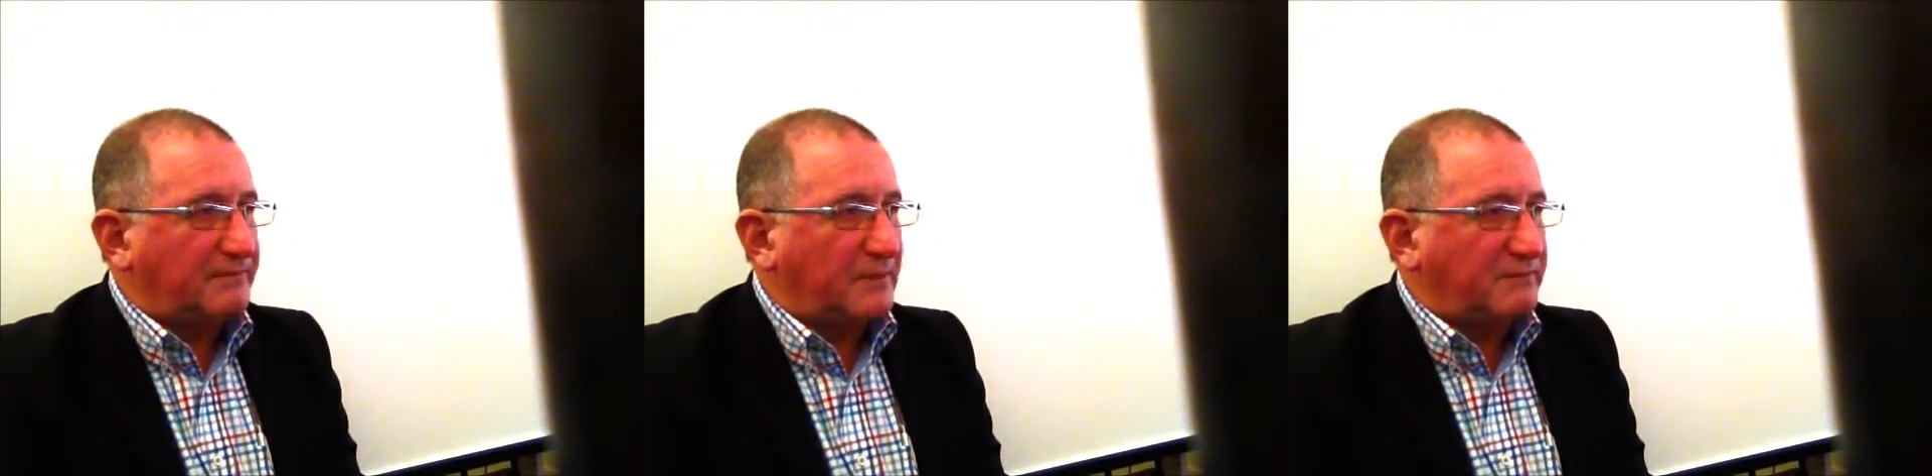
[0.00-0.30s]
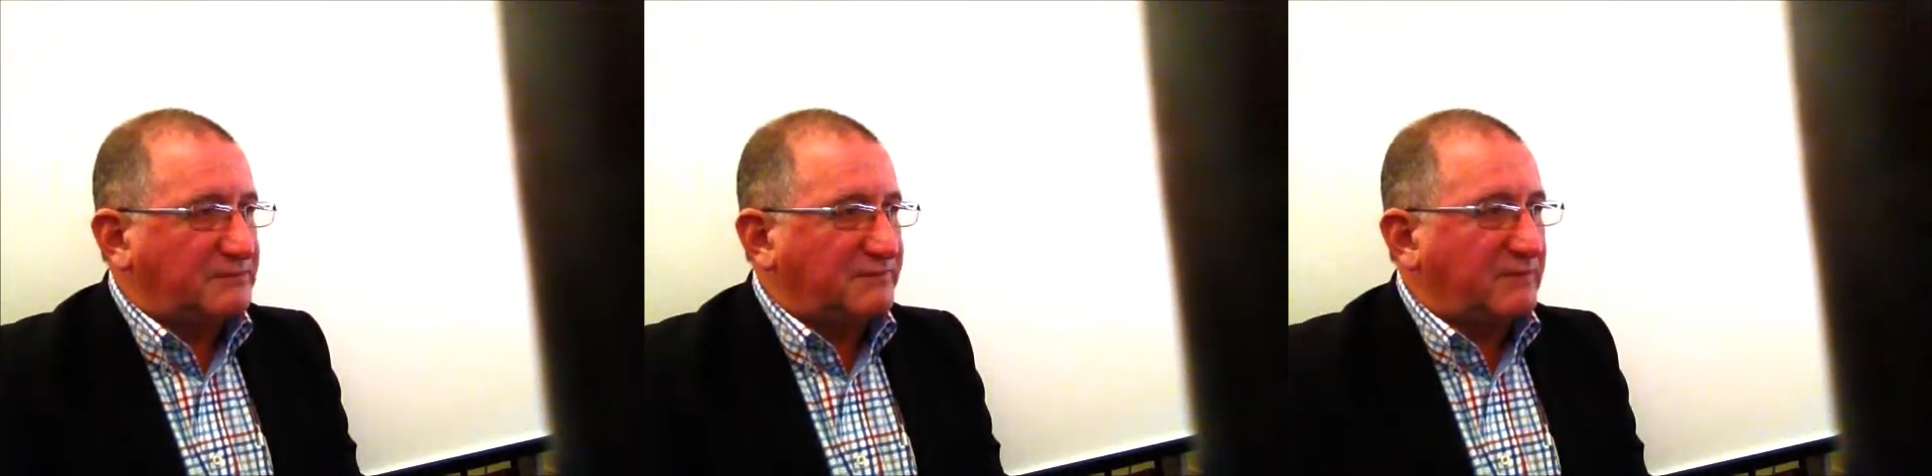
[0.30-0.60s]

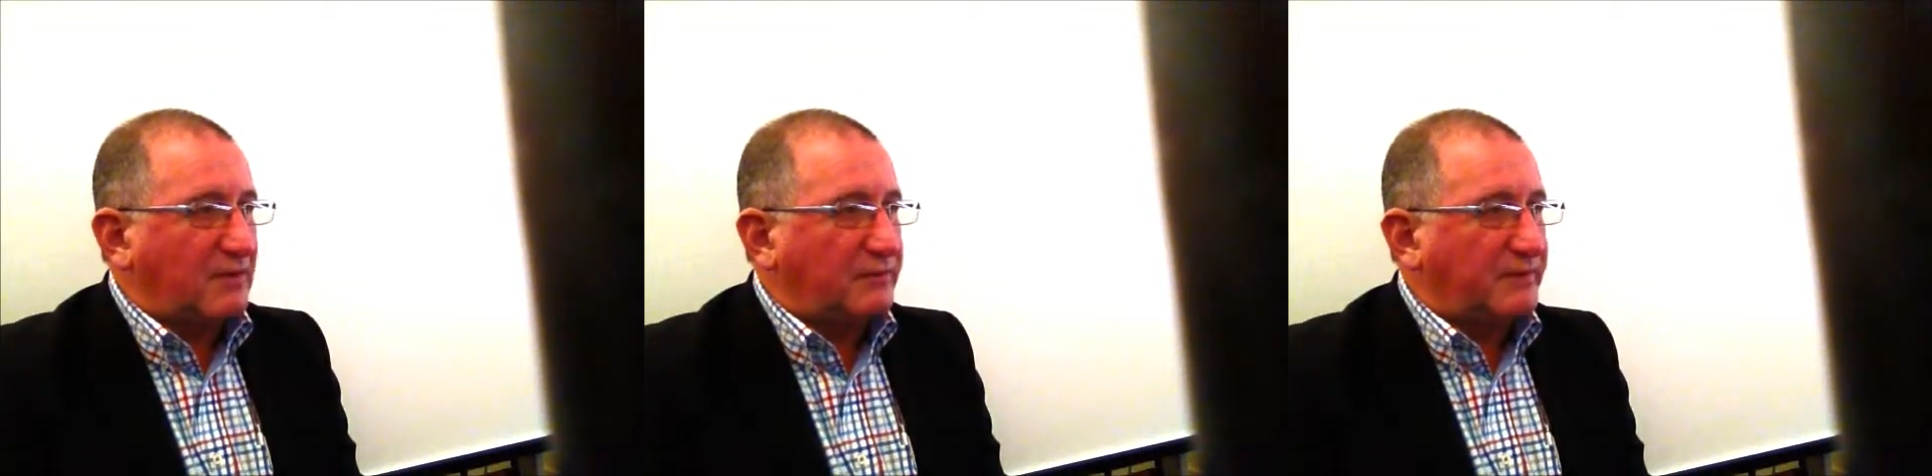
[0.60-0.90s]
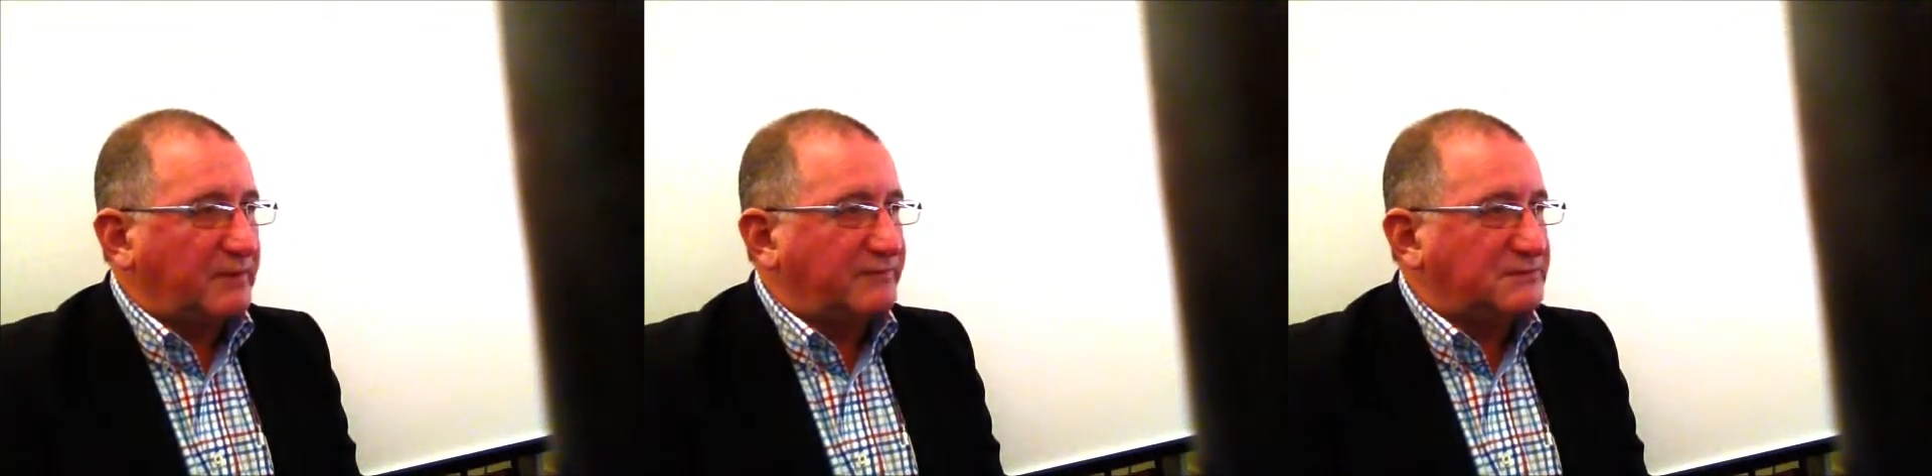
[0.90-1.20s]
obviously flow on
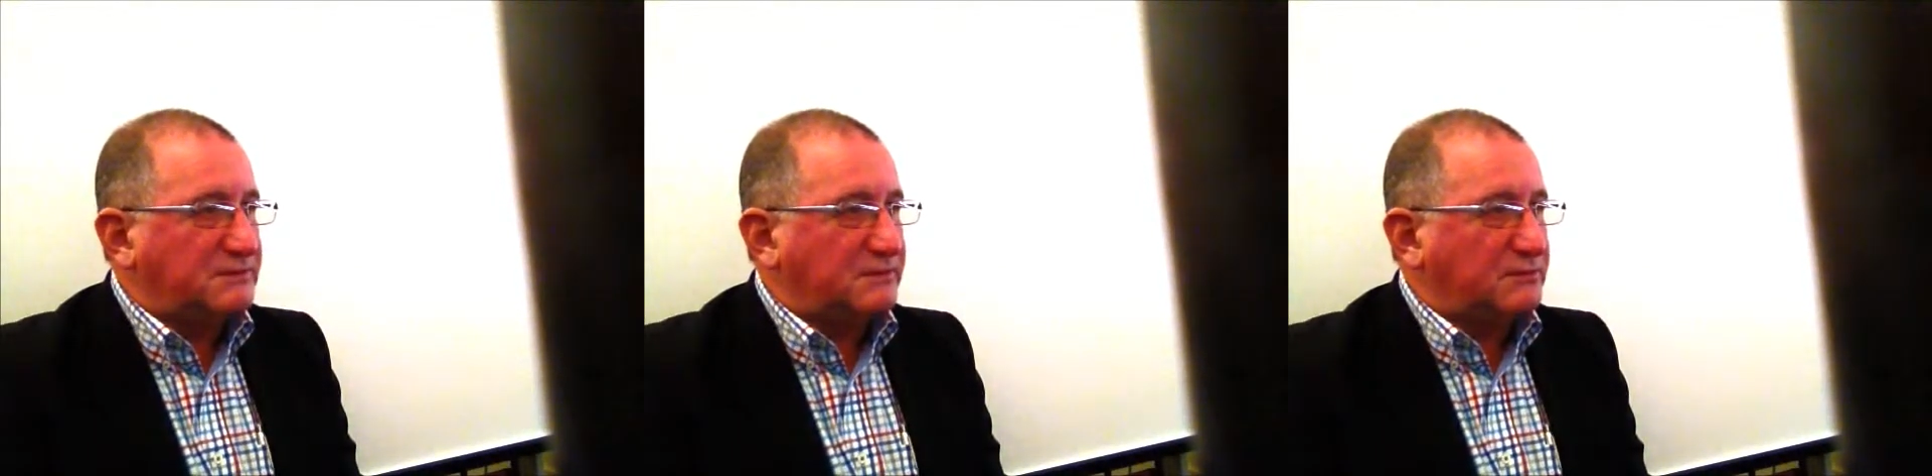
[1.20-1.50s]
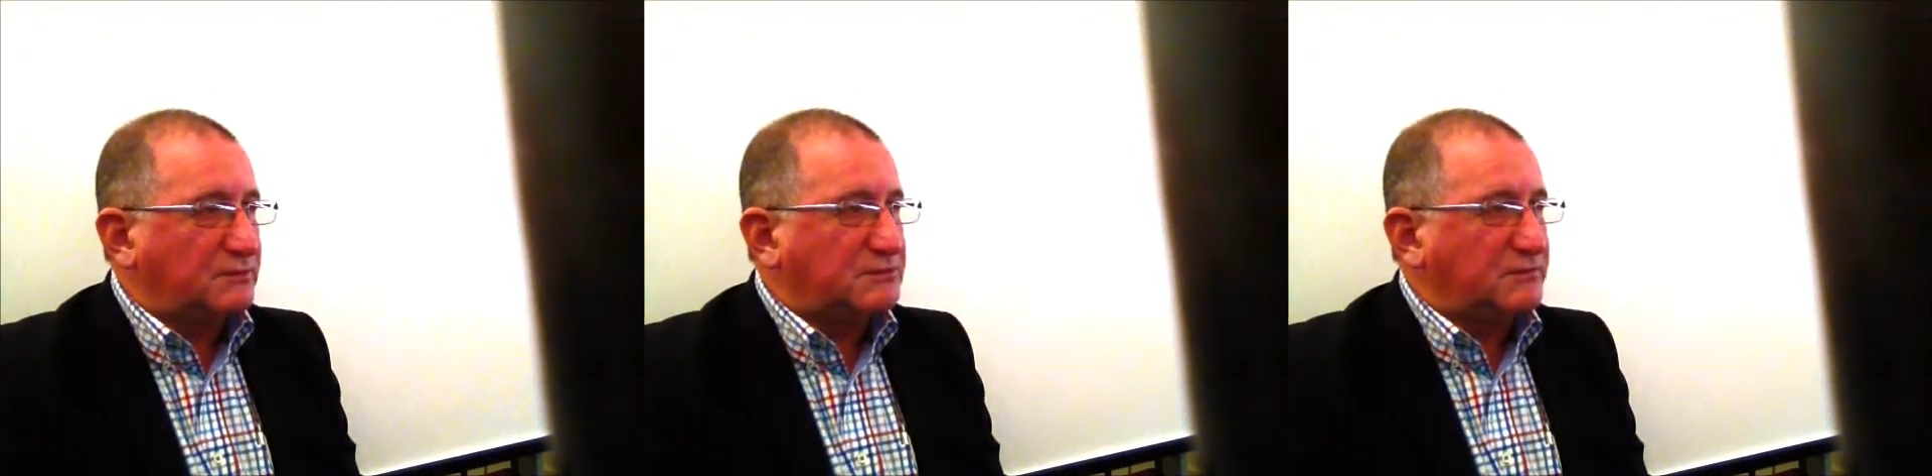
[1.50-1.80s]
benefits to the
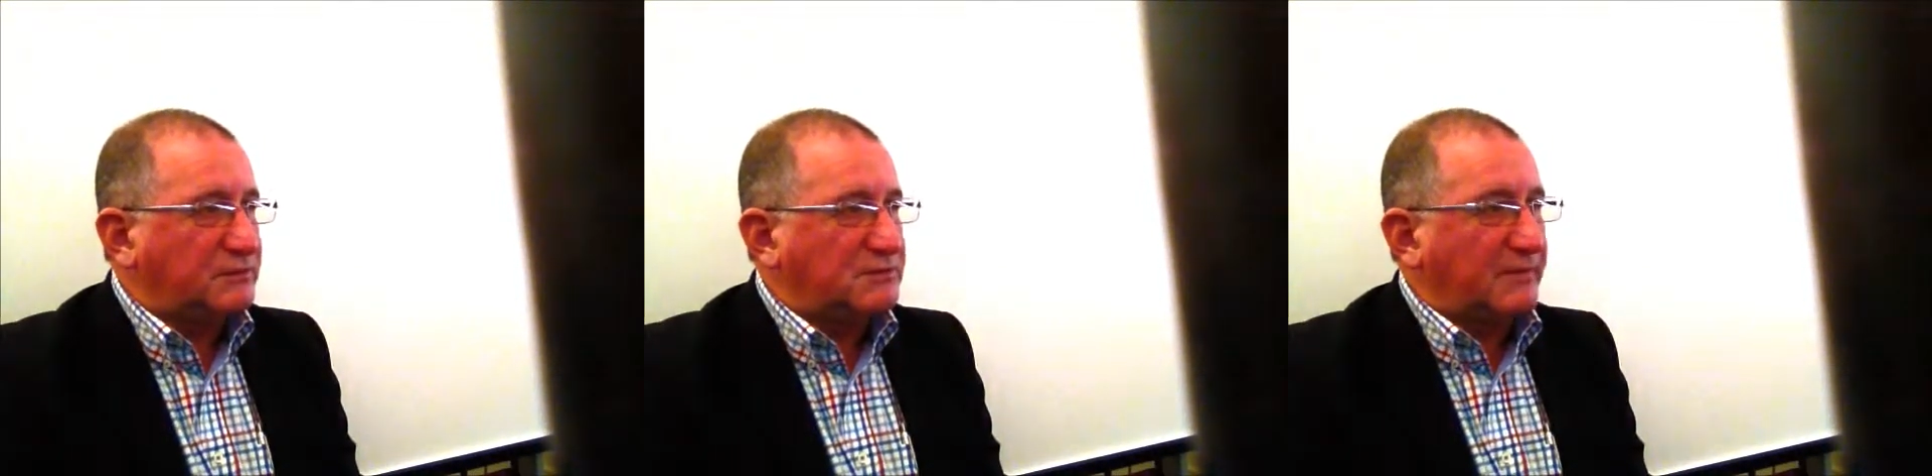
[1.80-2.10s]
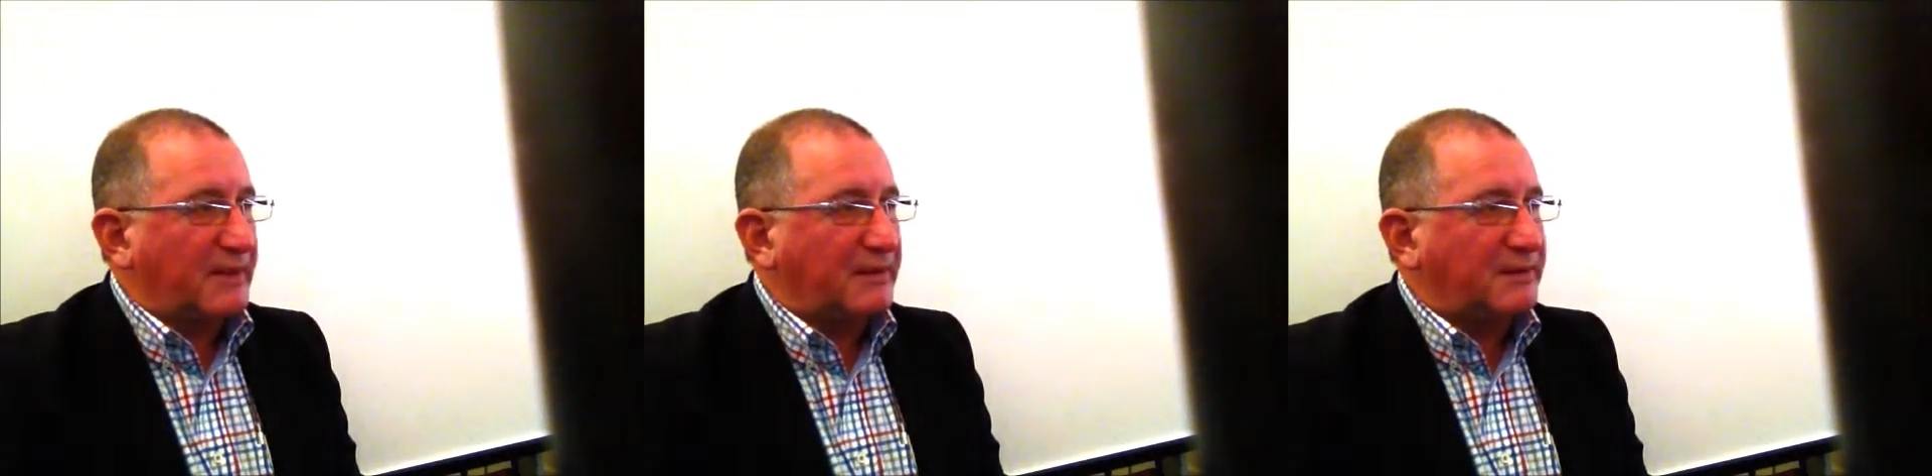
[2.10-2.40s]
Dorset
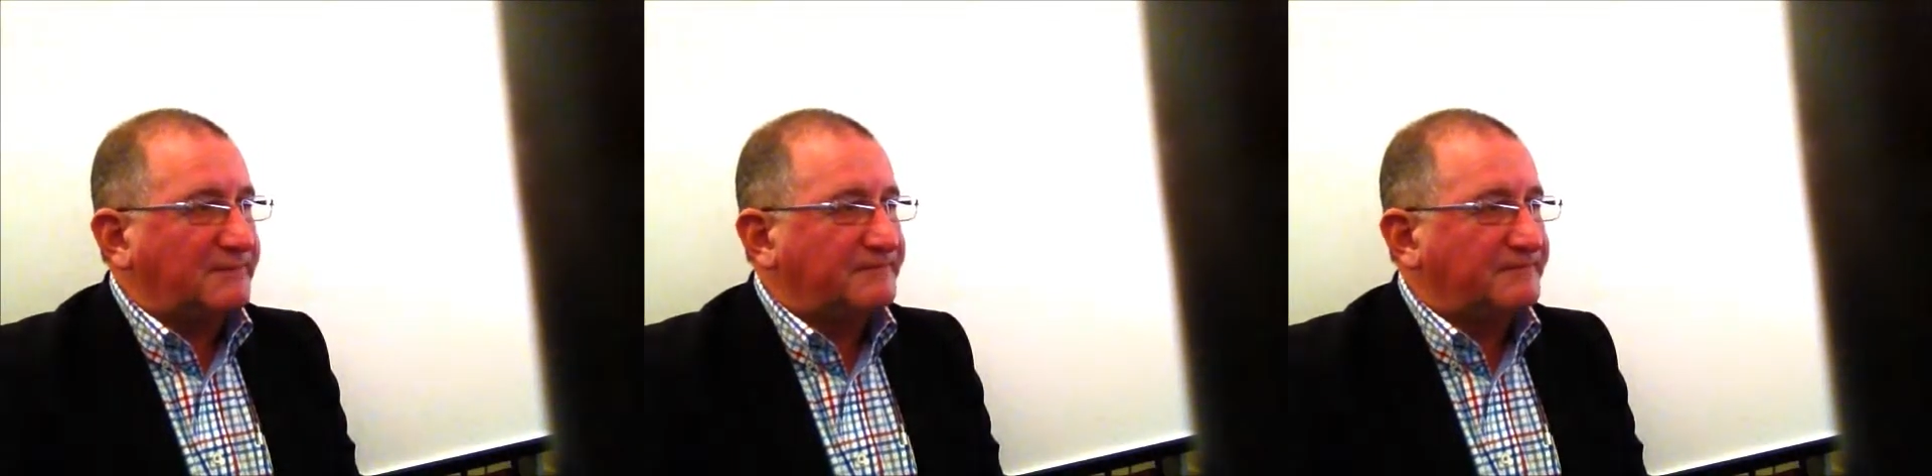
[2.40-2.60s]
municipality.